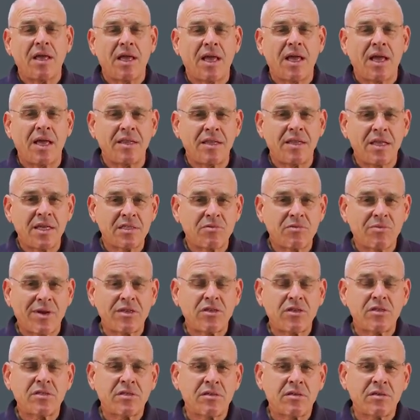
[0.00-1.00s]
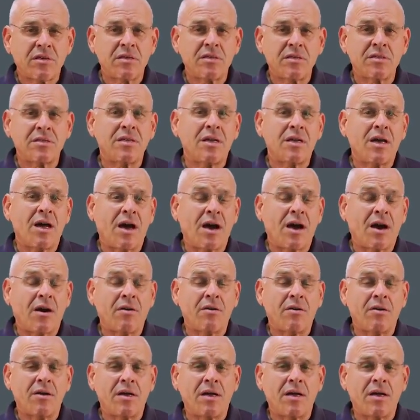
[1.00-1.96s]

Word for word: And these registers are,